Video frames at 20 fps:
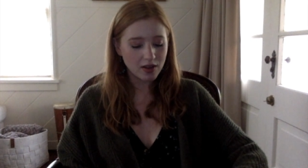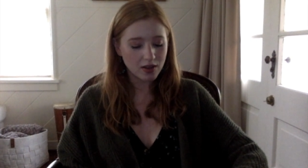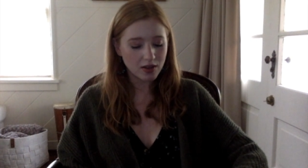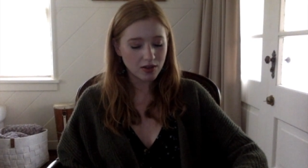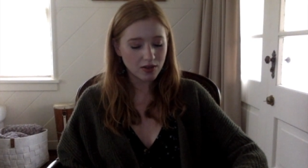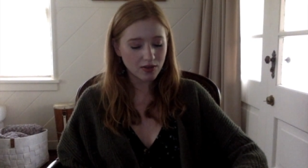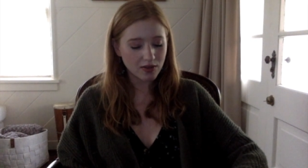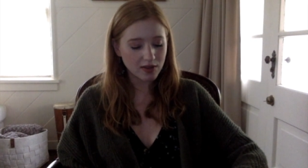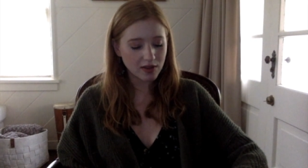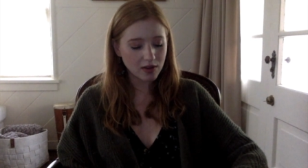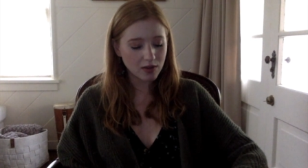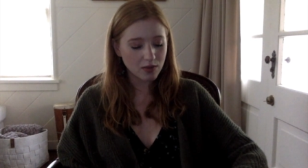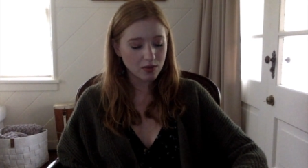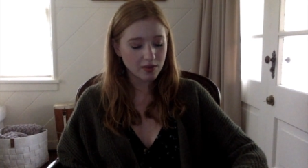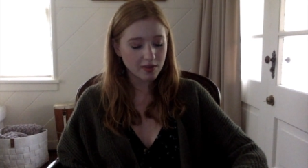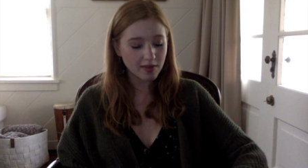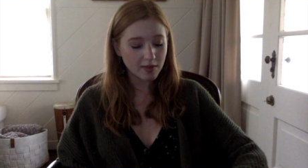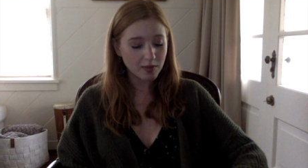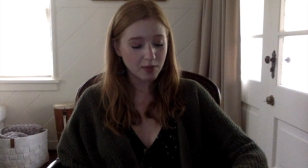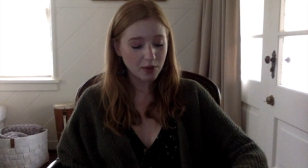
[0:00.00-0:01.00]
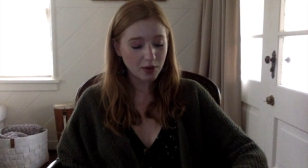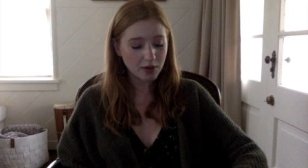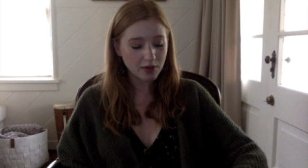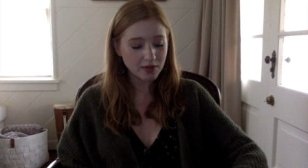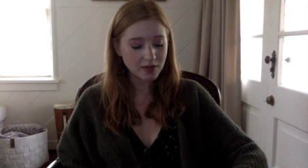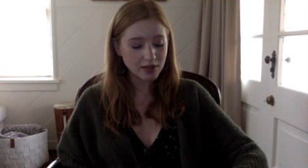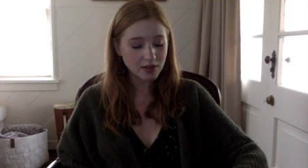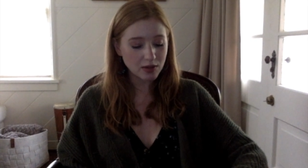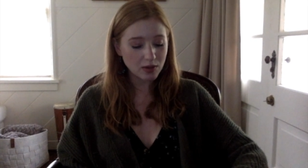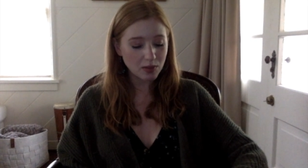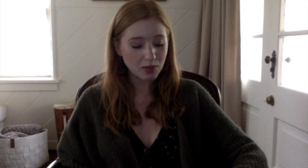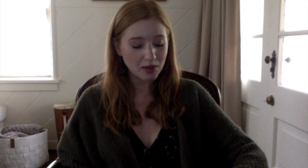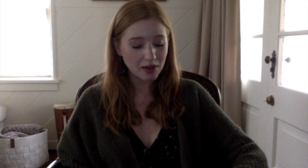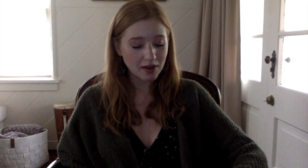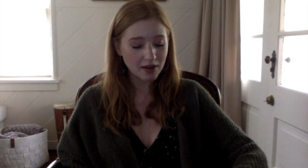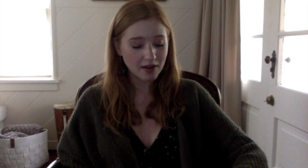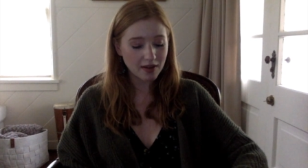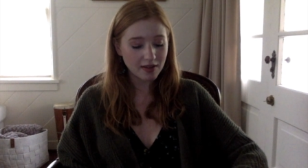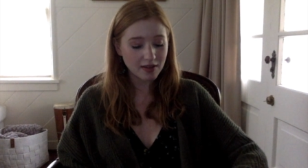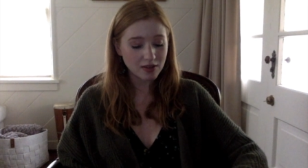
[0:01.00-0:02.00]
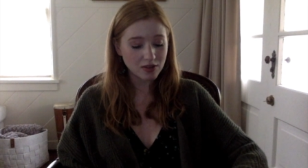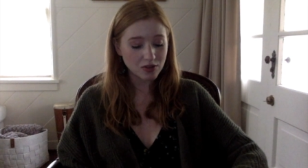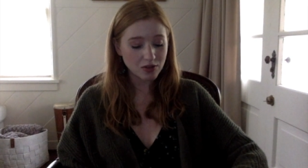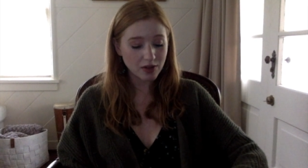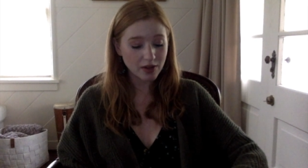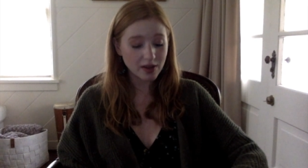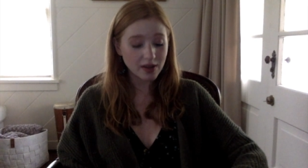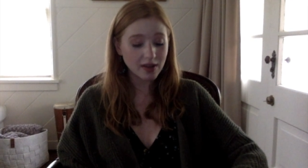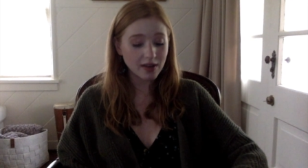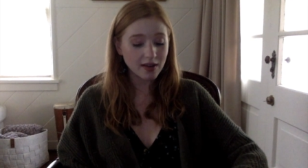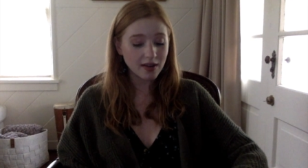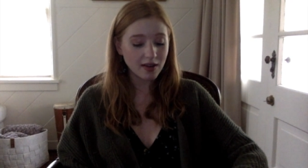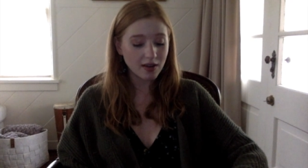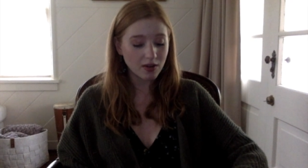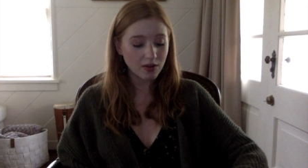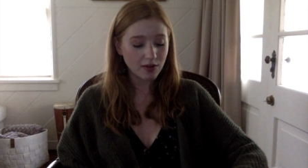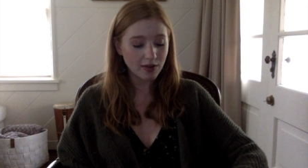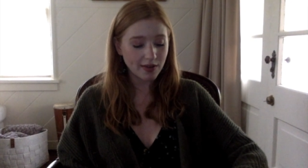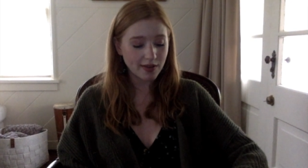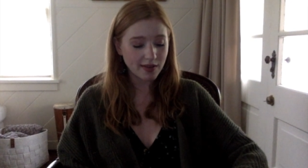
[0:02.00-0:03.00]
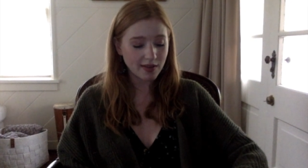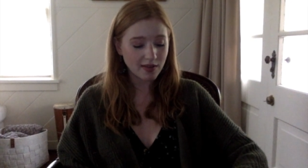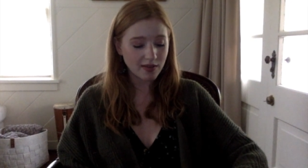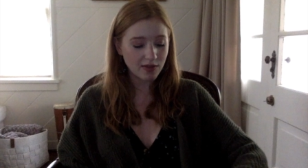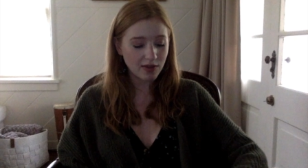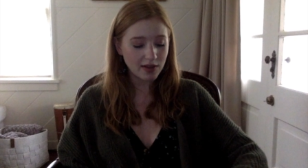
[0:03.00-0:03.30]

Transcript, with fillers: Houston was supposed to appear as a drunken, aggressive,